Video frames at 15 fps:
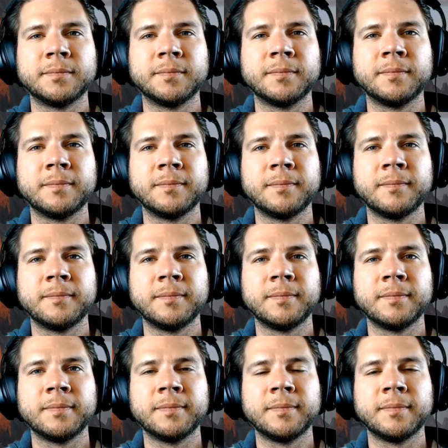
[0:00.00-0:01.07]

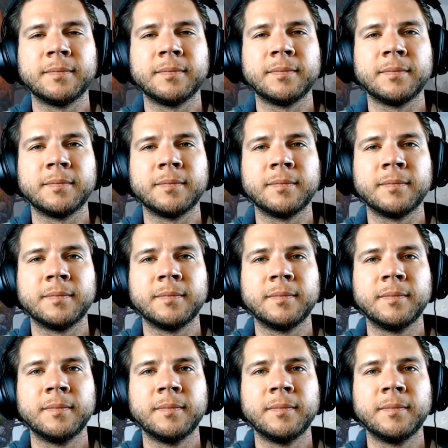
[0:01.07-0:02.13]

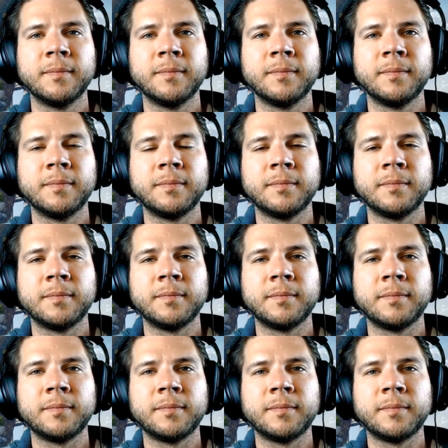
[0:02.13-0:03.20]

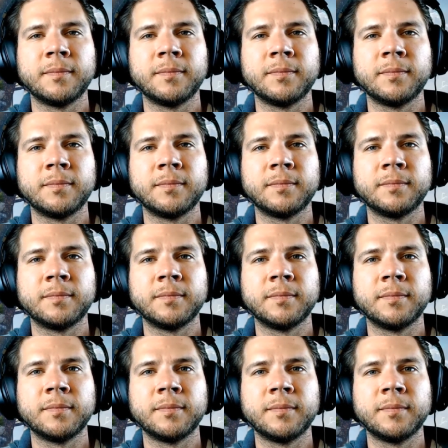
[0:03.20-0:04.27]

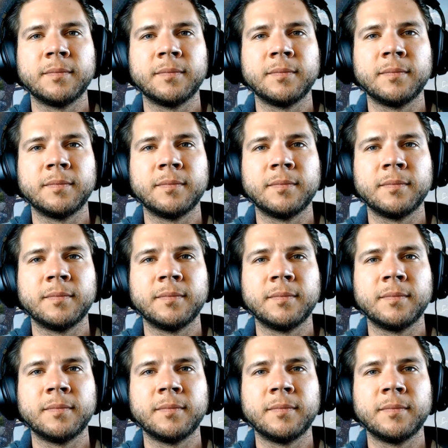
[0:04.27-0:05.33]

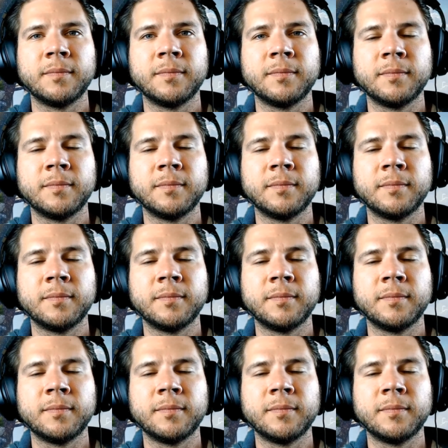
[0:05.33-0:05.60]
This person isn't speaking.